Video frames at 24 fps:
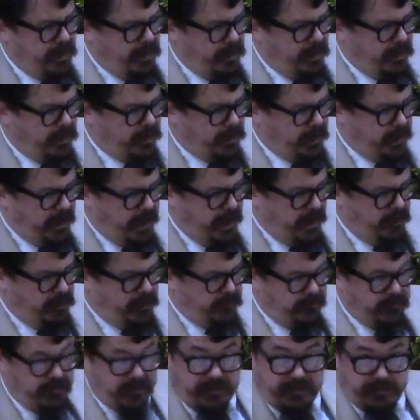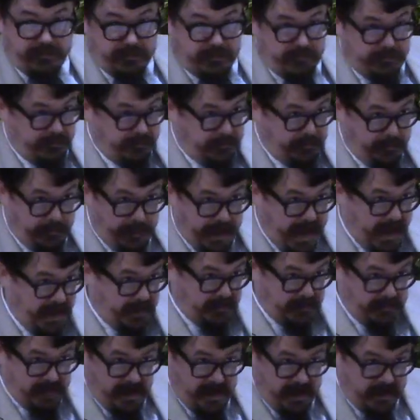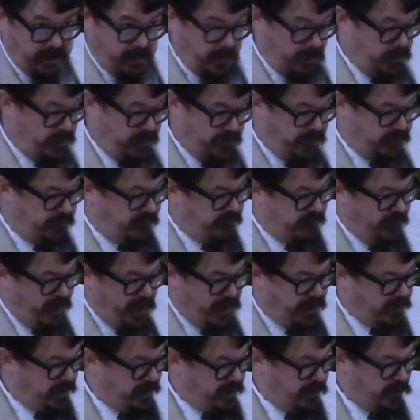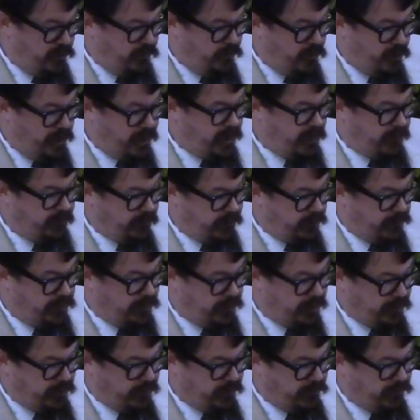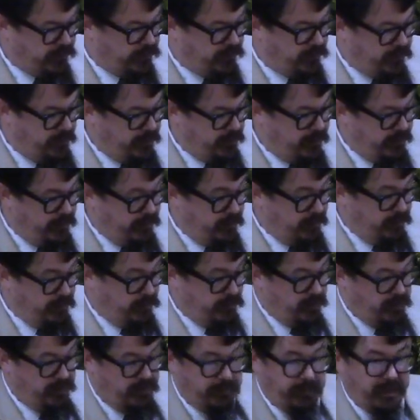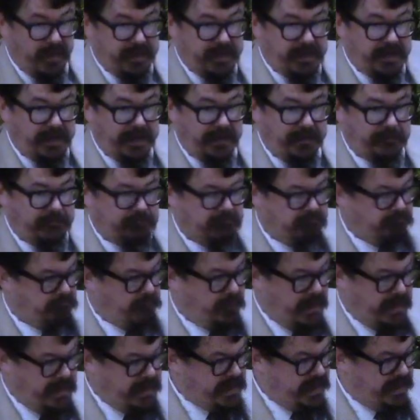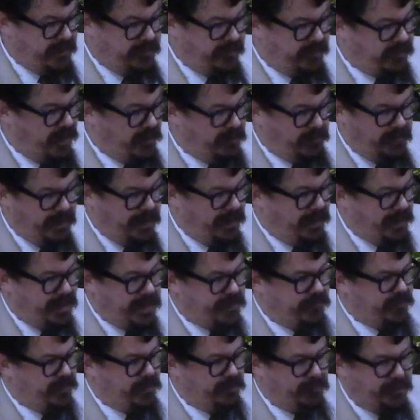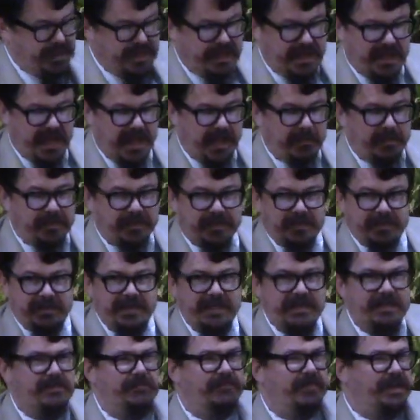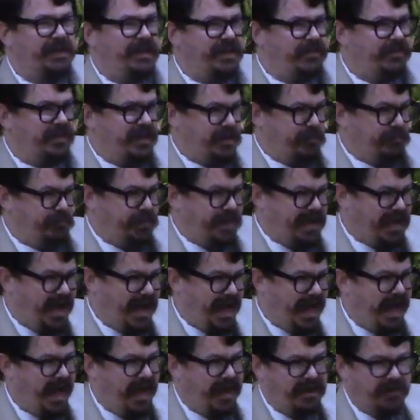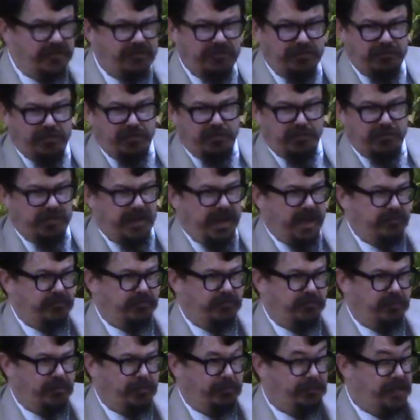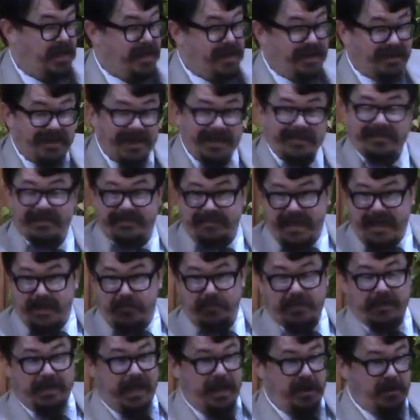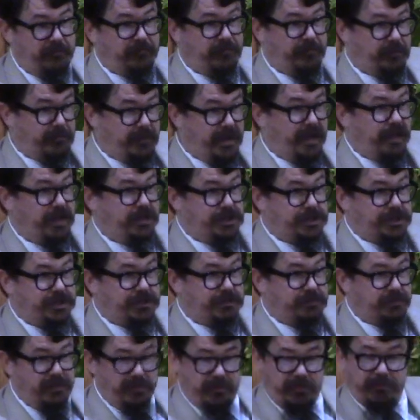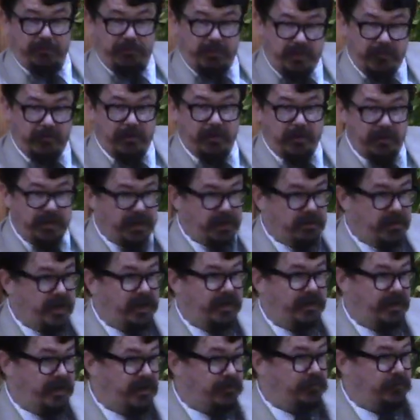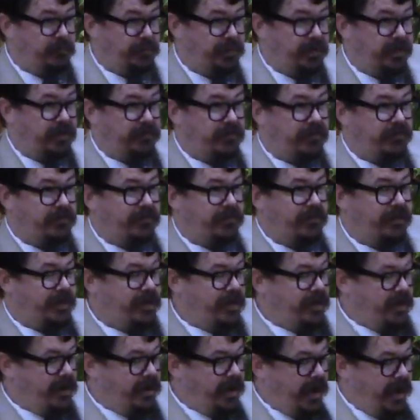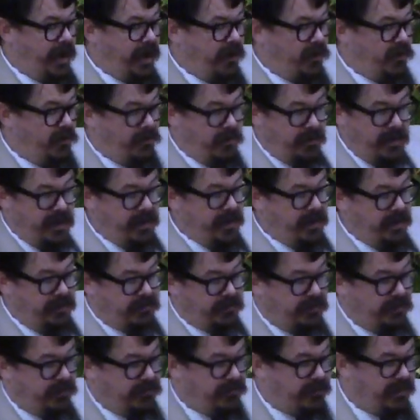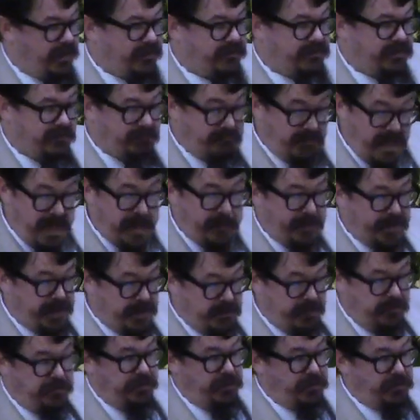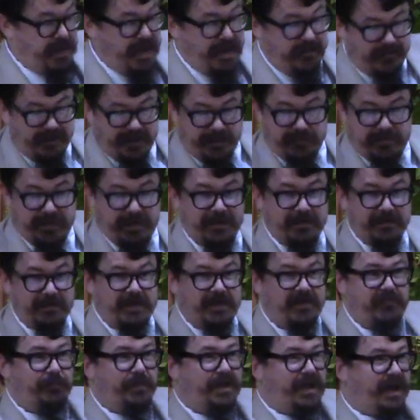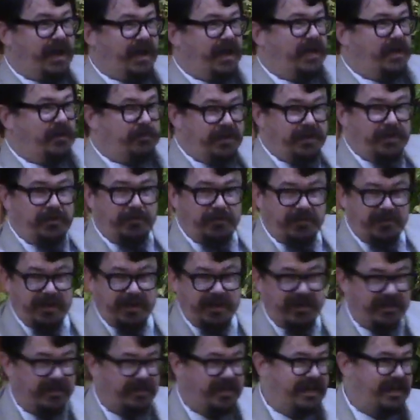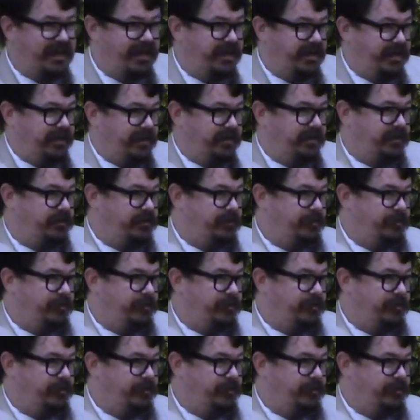on account of his bad luck or his folly or whatever it is with money, he ends up not even being able to leave anything behind to those after him. Not that that would count for much, because we've already read in other places how it turns out that maybe you do have something to leave behind, but your son is an idiot.